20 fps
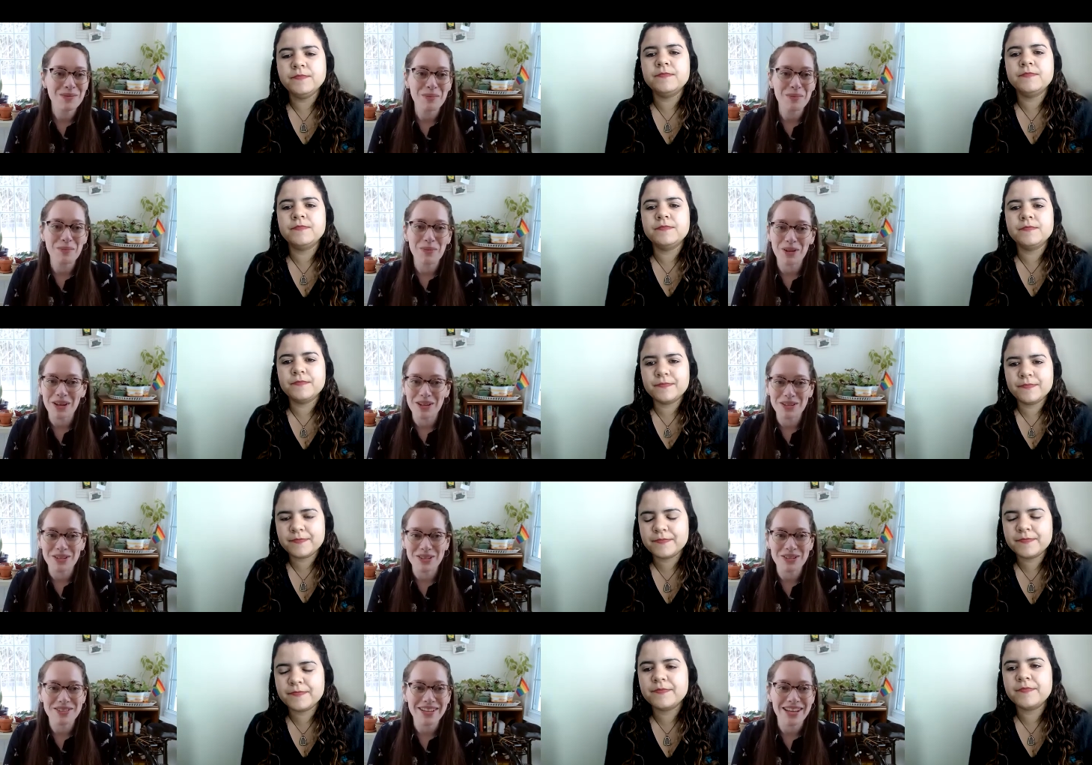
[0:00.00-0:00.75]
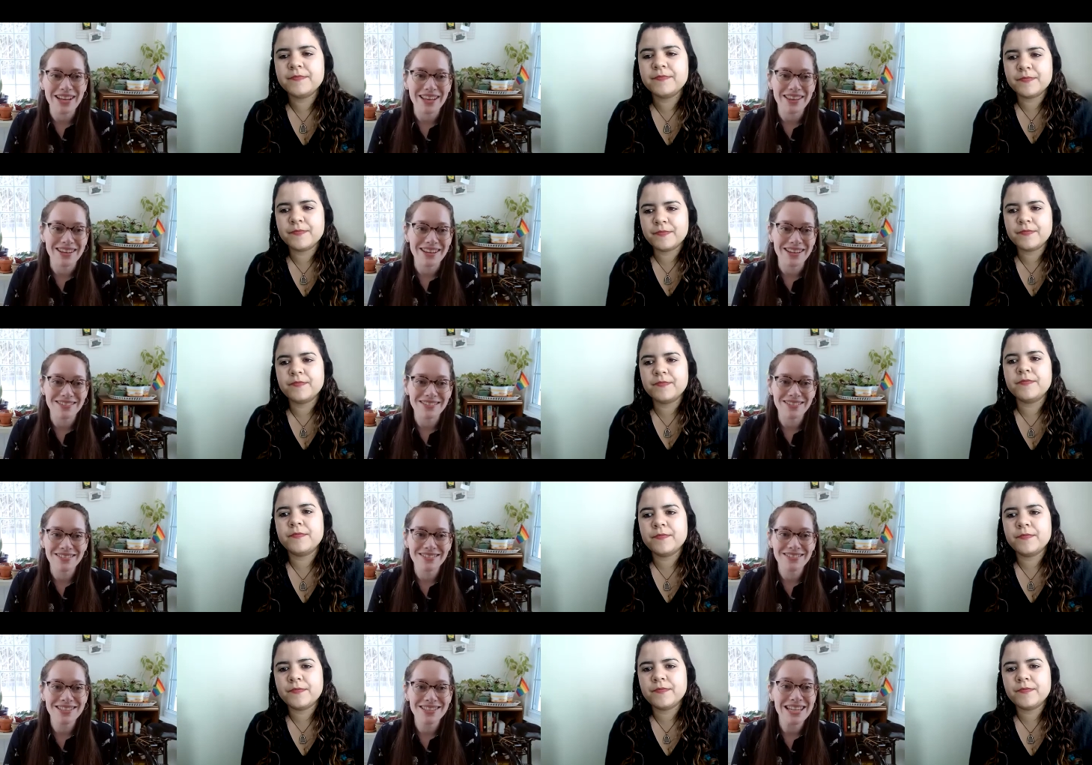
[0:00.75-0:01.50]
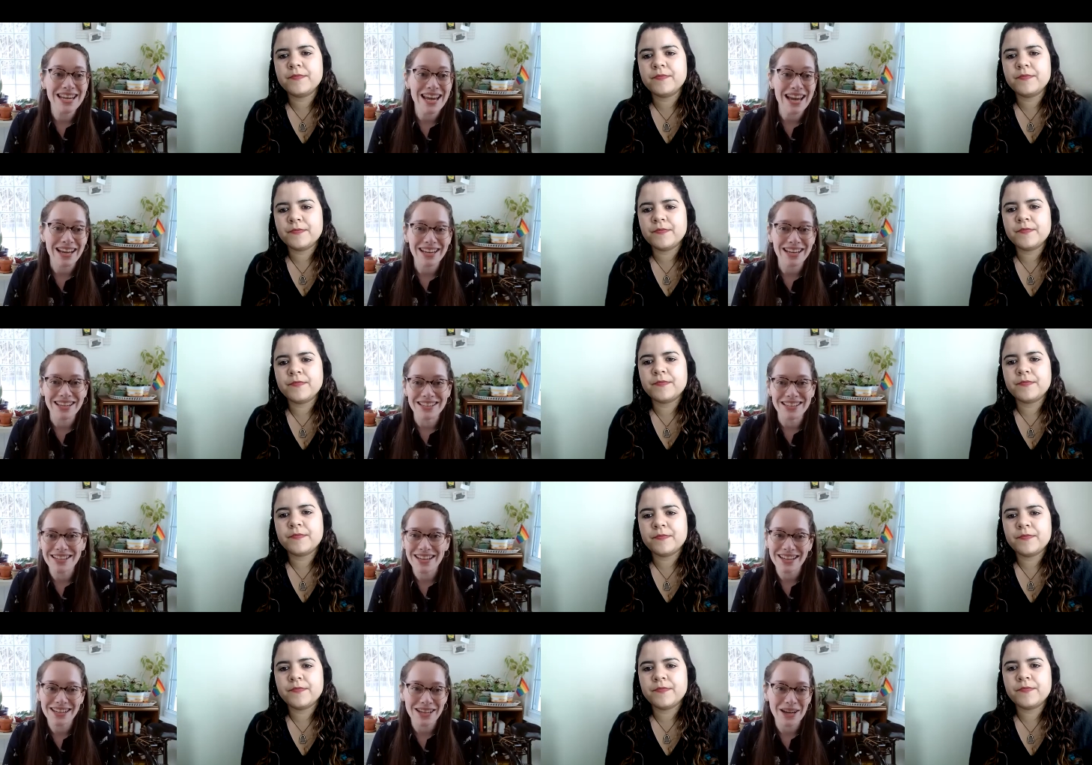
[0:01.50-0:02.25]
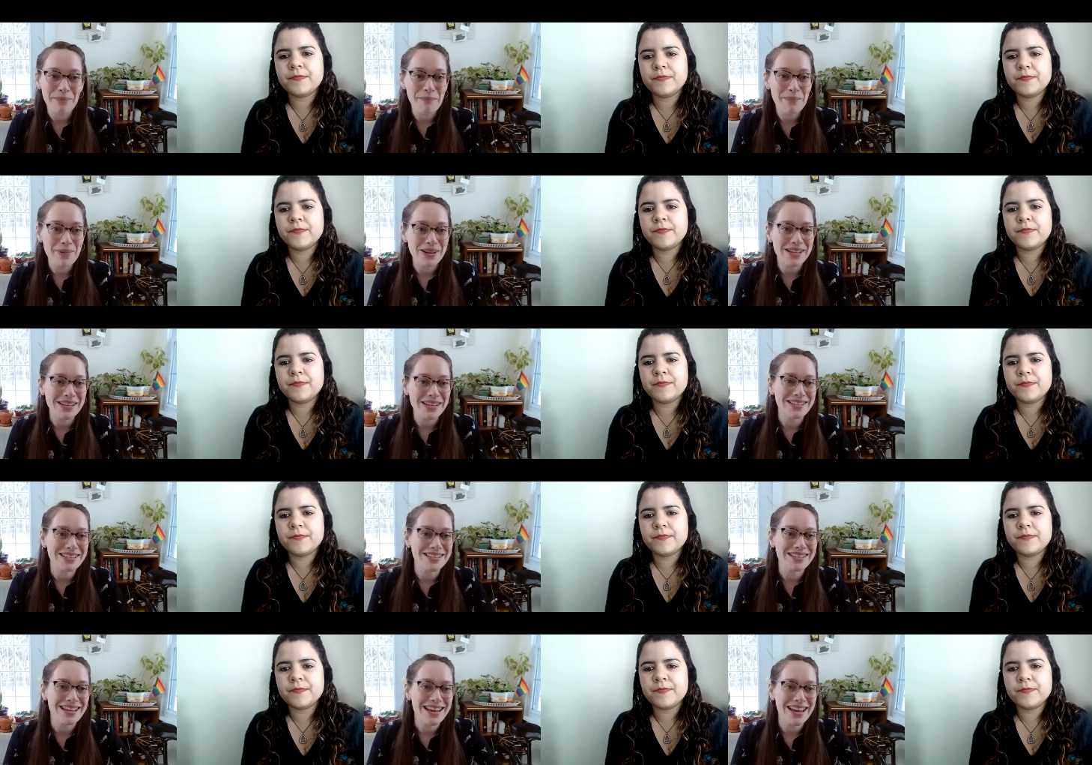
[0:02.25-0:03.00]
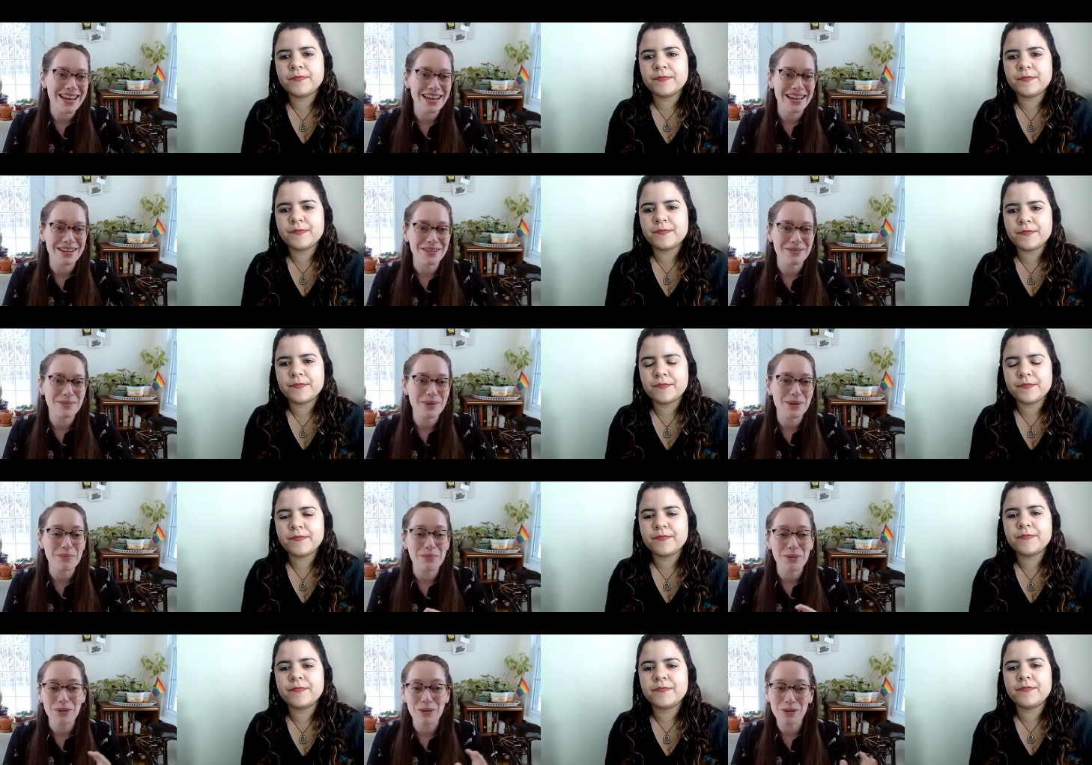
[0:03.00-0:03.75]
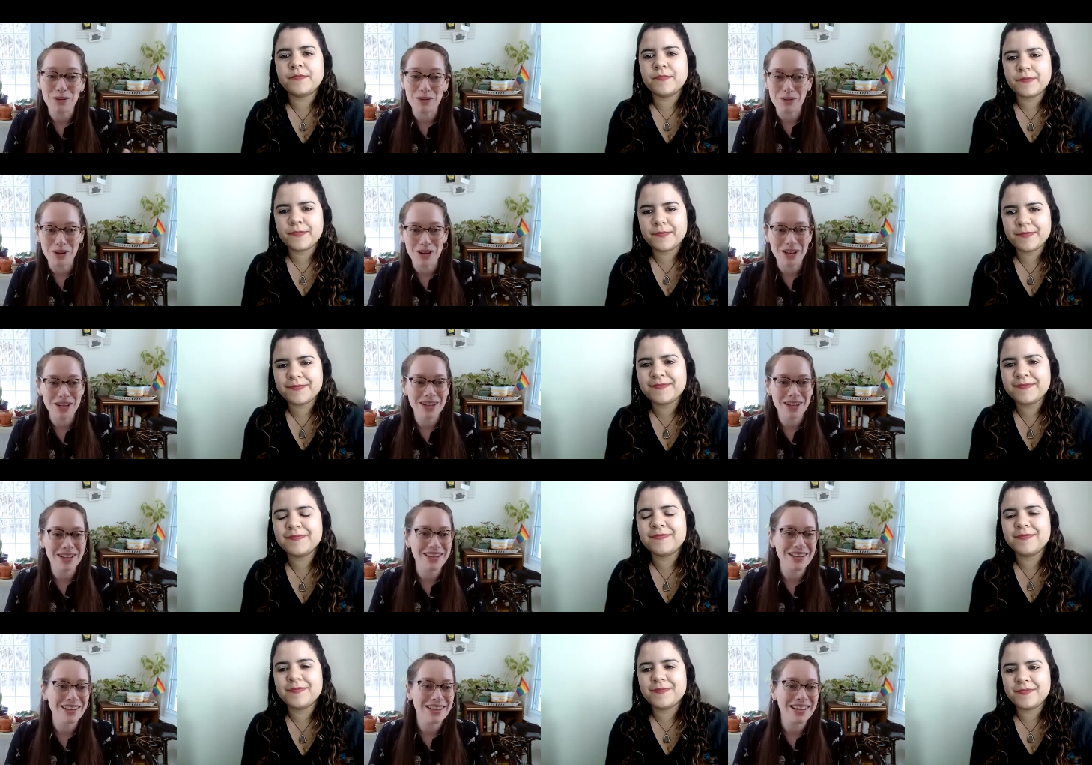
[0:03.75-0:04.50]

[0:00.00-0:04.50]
Speaker 1: people understand that tech and tech companies and people who work